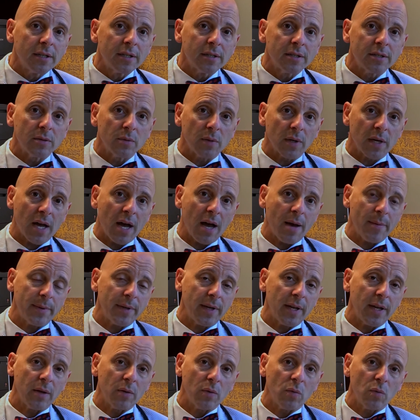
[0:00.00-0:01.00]
to
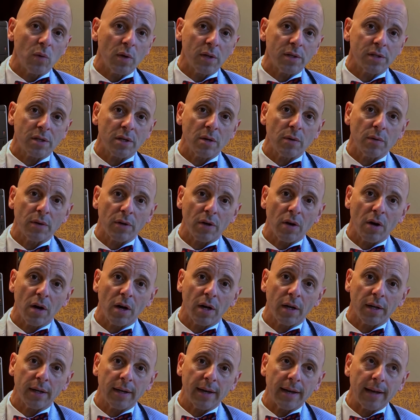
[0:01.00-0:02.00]
accommodate what's going
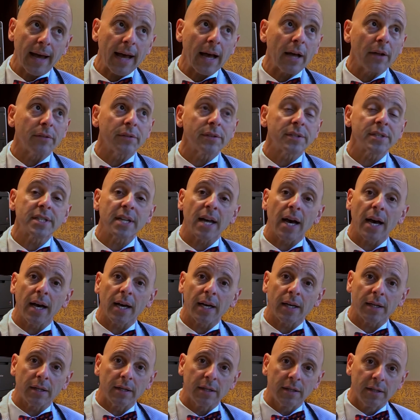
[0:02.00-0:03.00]
on
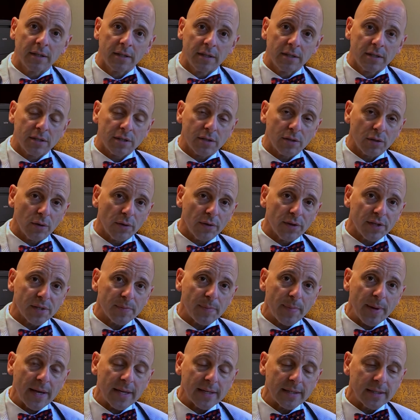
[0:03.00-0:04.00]
outside during this
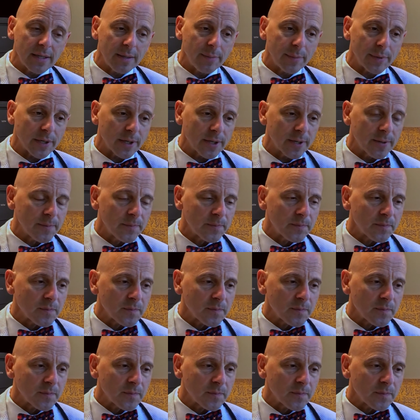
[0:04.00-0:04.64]
pandemic.